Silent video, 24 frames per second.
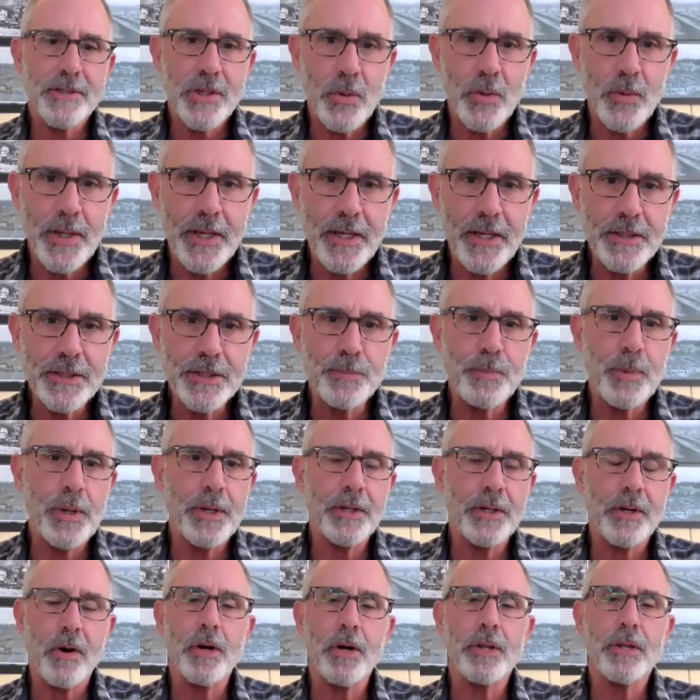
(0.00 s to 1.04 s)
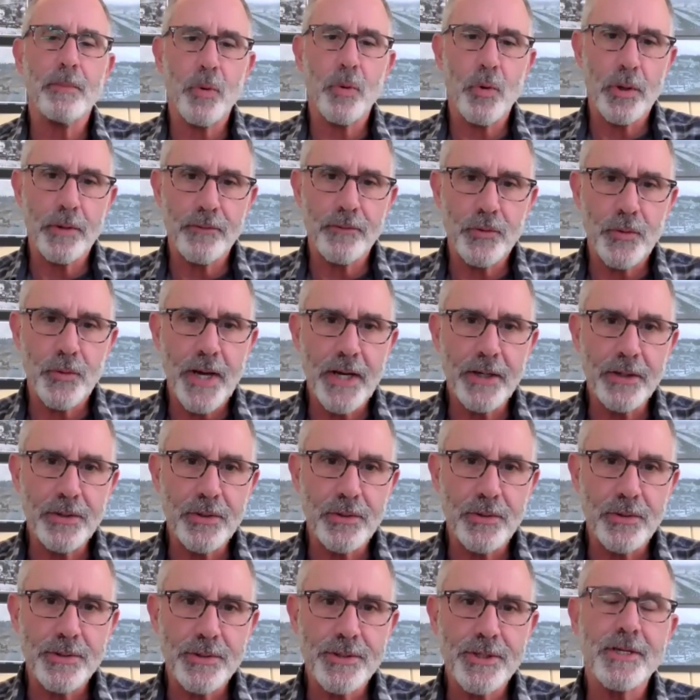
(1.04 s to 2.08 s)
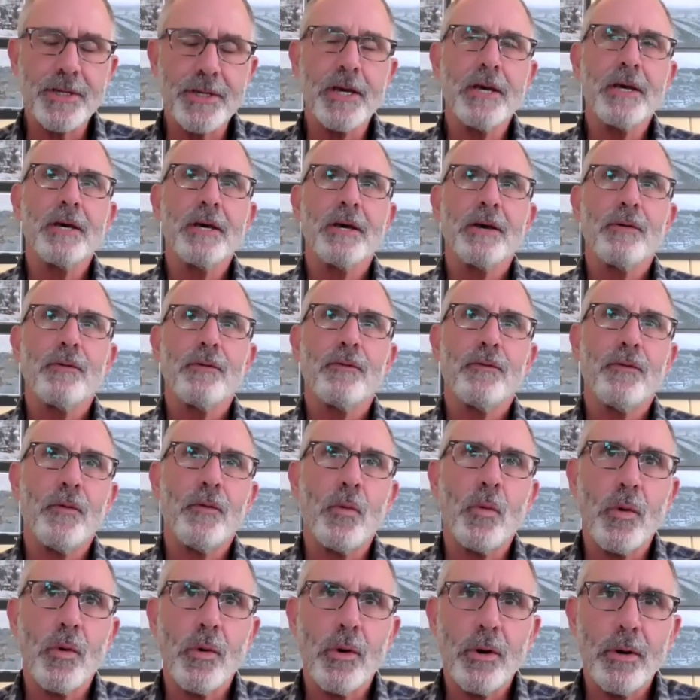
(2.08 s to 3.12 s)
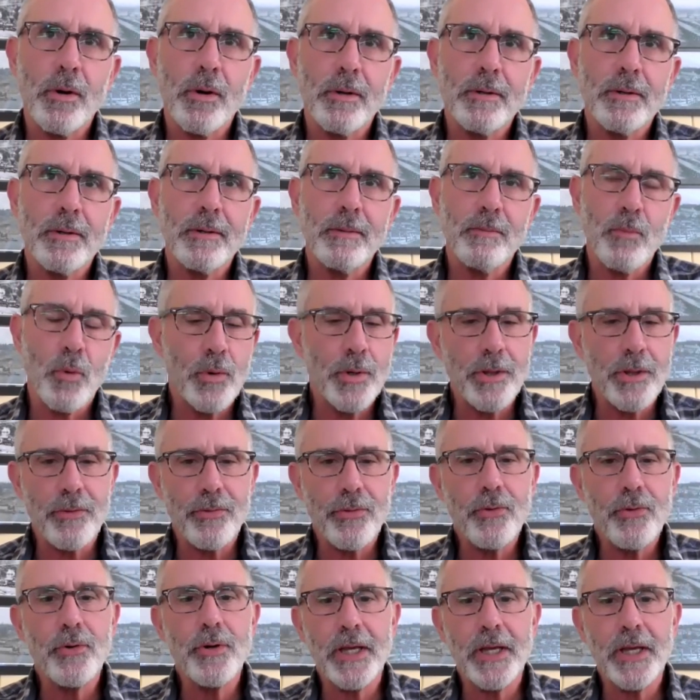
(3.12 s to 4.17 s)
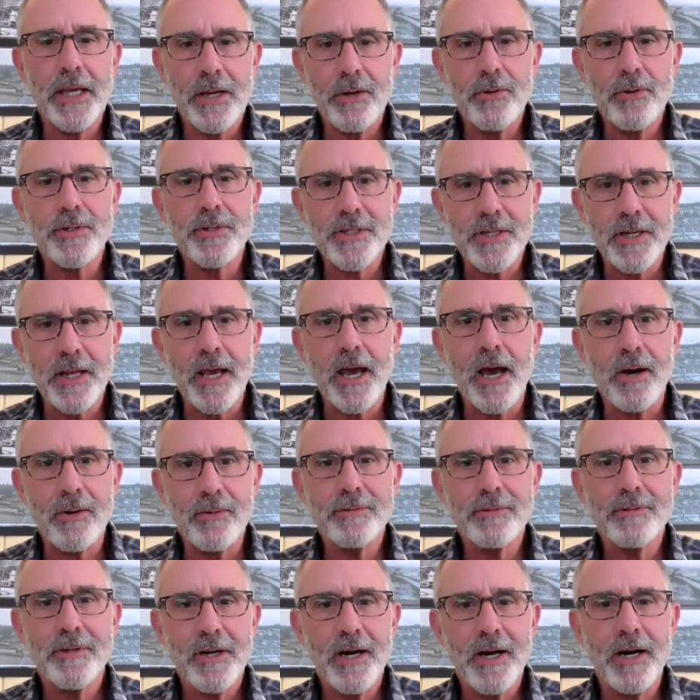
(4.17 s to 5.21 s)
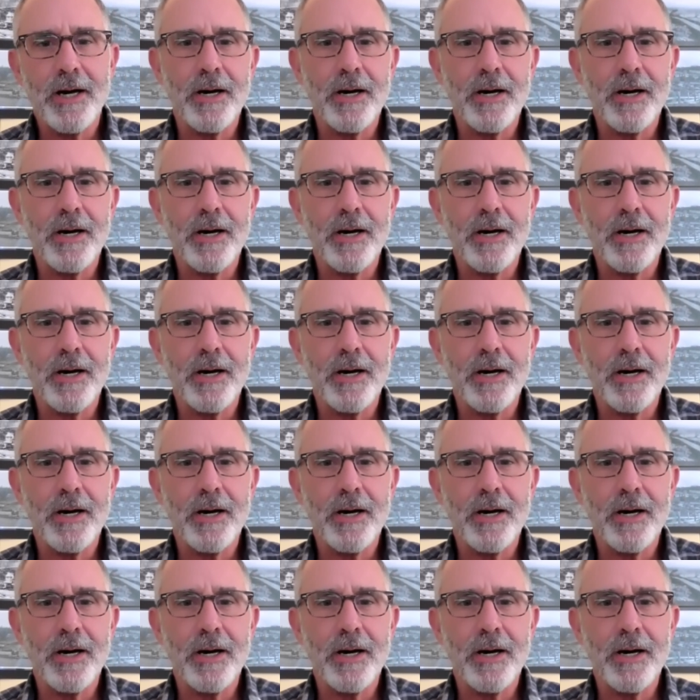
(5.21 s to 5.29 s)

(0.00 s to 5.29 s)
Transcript: So he's been on the board of directors for more than 30 years now.